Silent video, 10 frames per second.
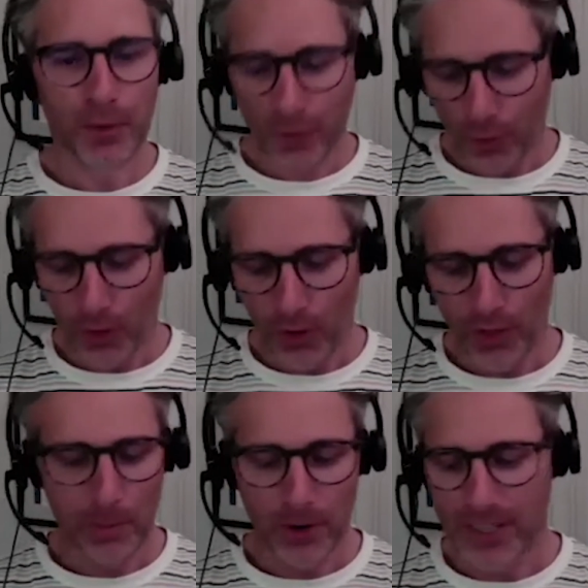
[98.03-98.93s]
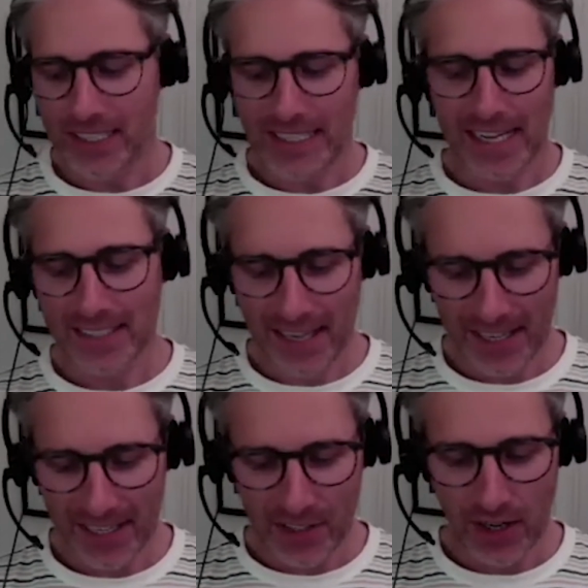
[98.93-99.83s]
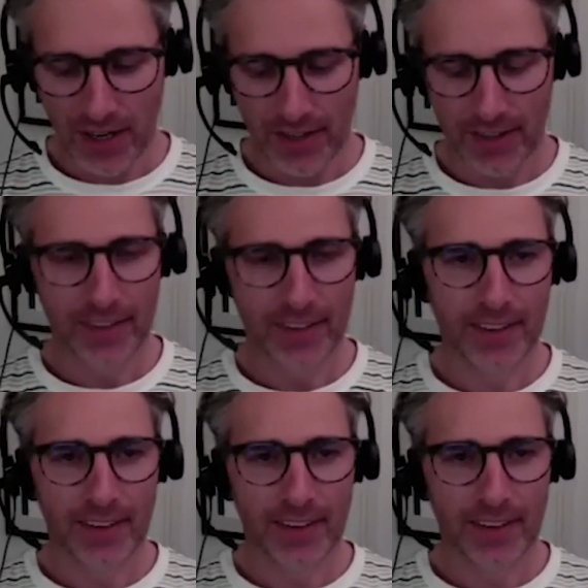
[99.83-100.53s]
before the body starts getting tired.